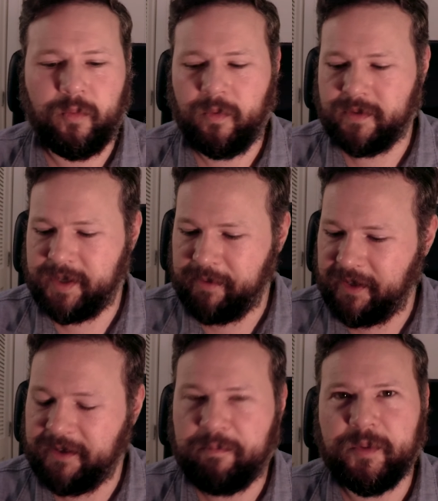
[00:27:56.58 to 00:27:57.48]
some
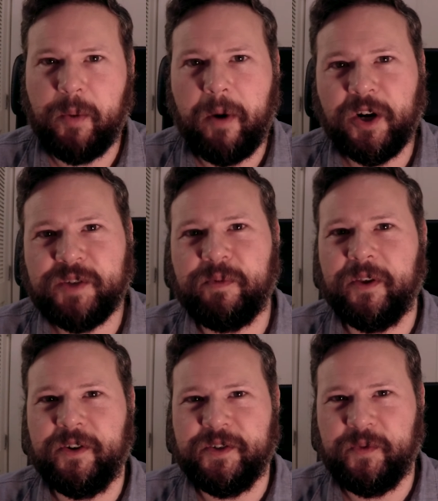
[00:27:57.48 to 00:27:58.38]
of the Marx
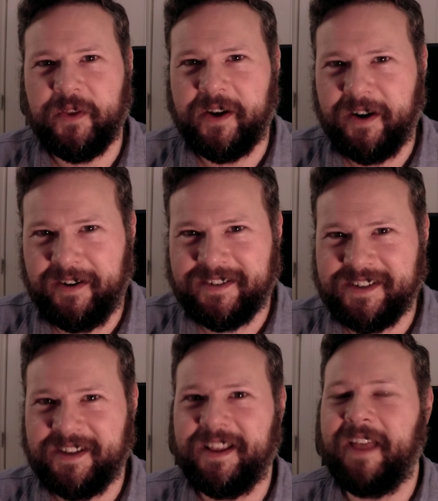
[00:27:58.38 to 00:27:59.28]
brothers were there,
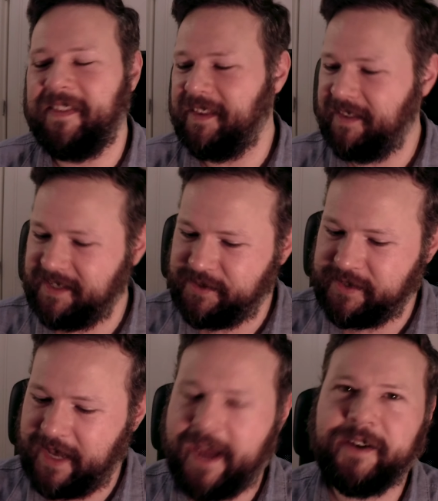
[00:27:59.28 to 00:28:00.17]
and this
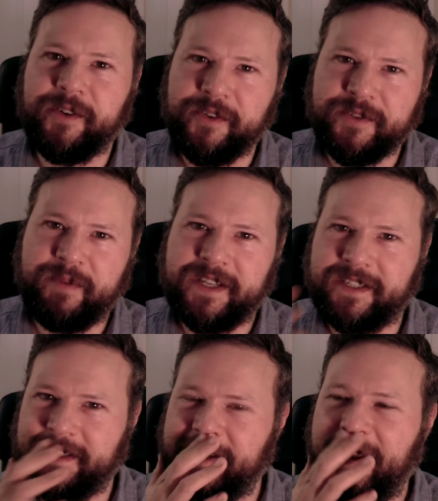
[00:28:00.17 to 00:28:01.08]
is Engels basically,